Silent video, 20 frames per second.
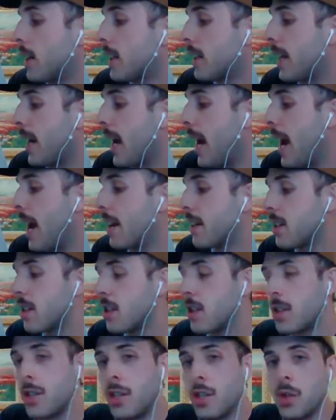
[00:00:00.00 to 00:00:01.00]
can't
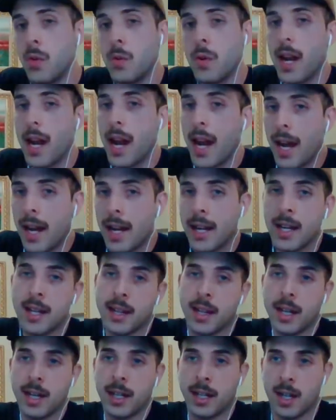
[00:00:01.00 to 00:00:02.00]
do
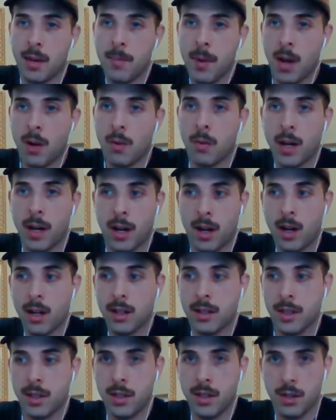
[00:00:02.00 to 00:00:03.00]
anything about what I
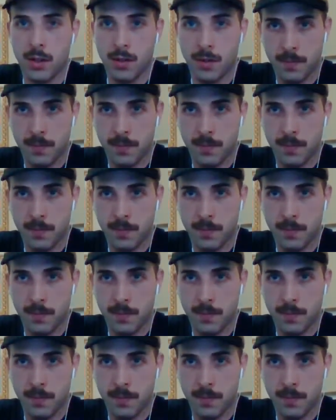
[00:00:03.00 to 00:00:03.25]
ought to do?